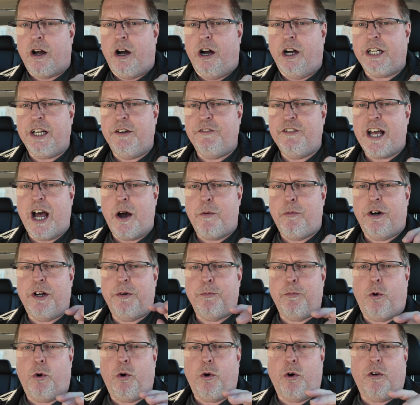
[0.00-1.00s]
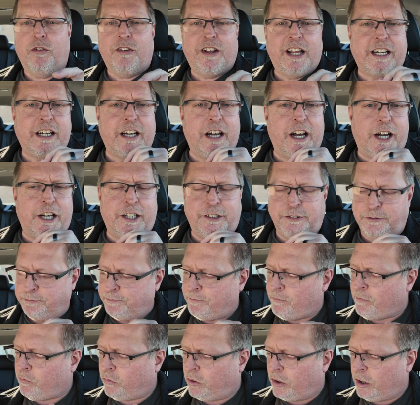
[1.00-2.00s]
I'll give that one more of like a,
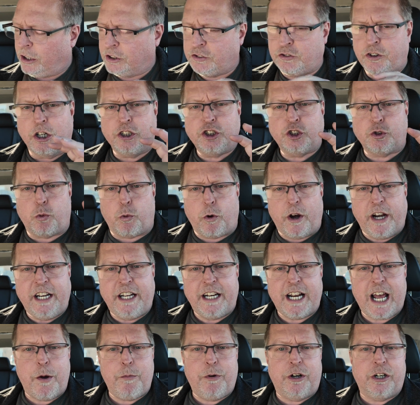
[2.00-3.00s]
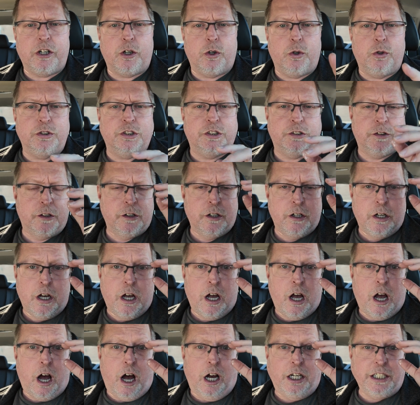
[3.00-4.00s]
as far as rating that one goes,
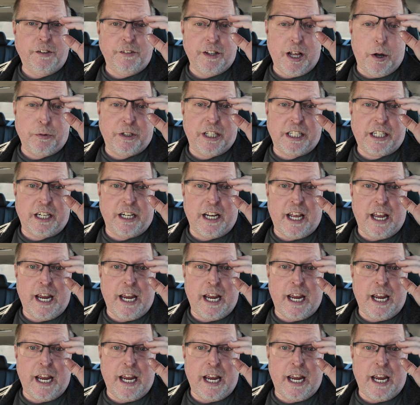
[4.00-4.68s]
I'll give that one like an